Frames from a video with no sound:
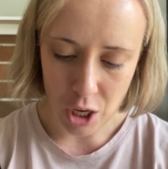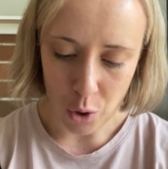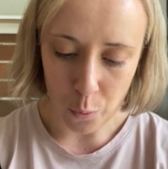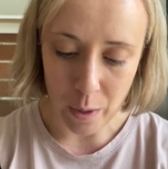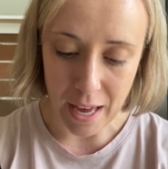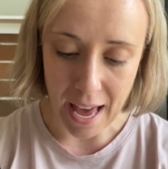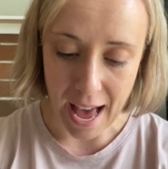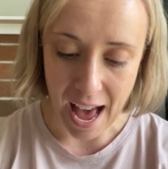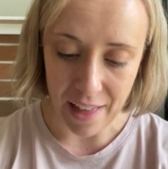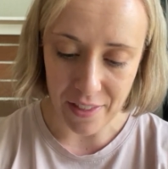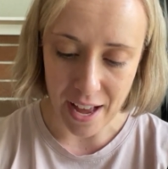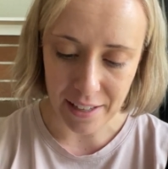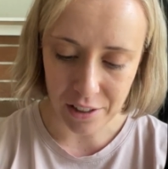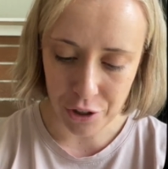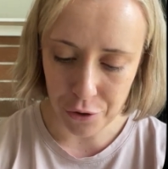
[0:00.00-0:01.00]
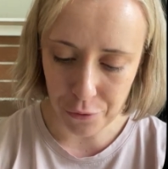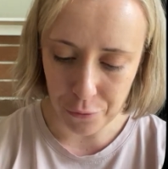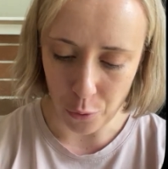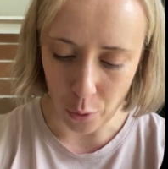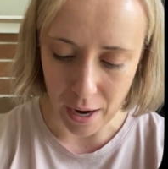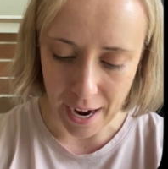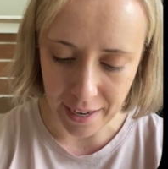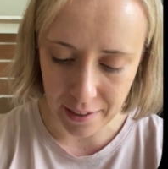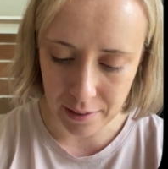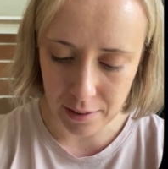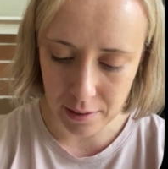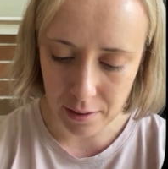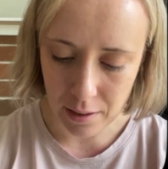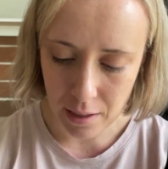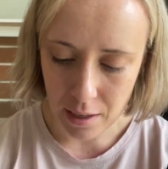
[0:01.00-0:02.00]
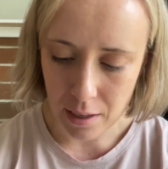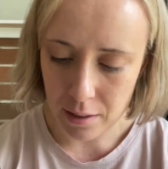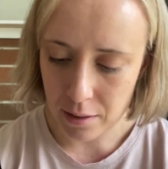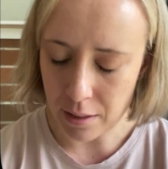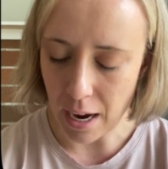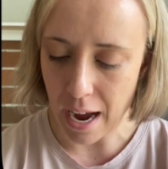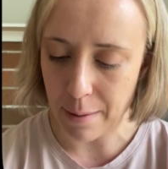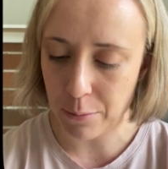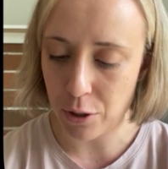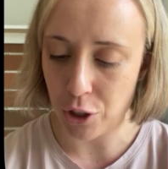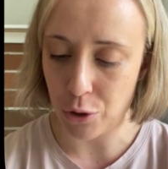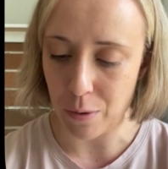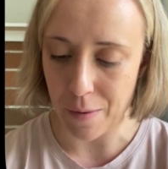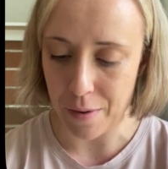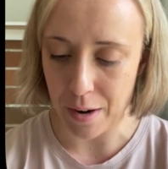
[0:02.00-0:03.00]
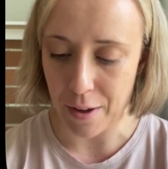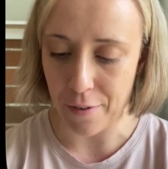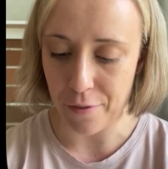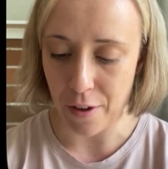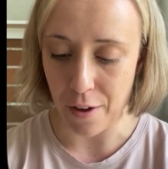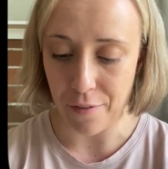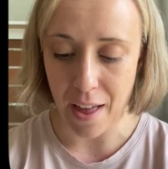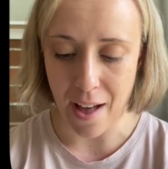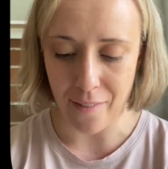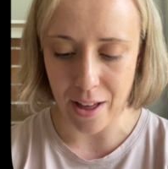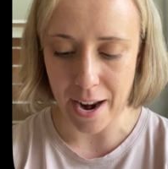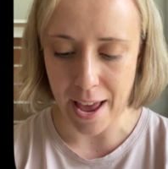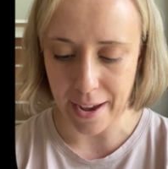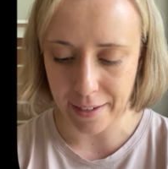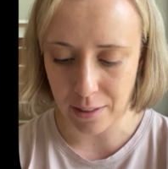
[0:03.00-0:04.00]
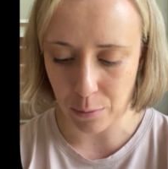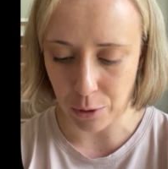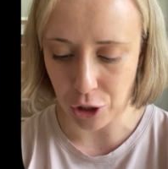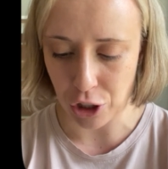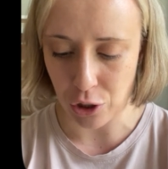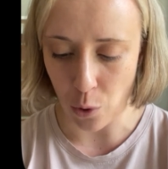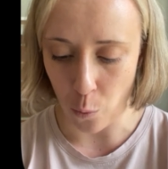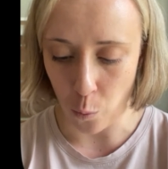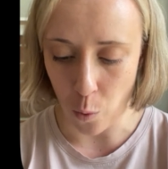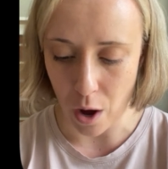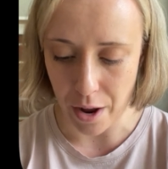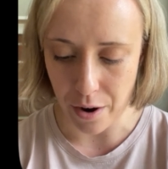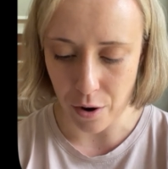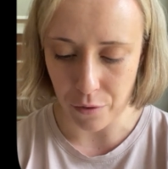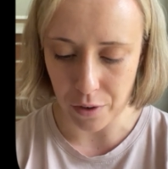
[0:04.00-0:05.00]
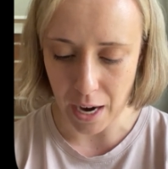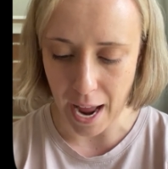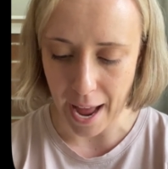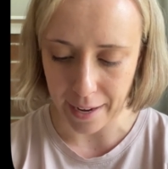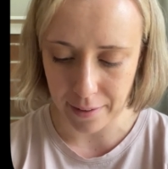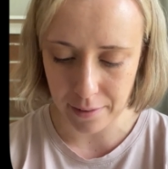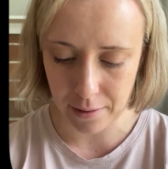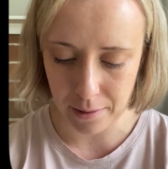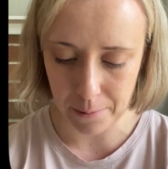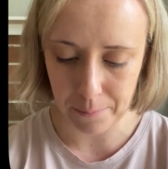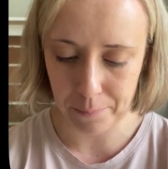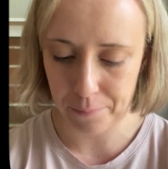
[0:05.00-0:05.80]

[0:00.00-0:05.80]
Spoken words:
We add that to 4x times the derivative of ln x, which is 1 over x.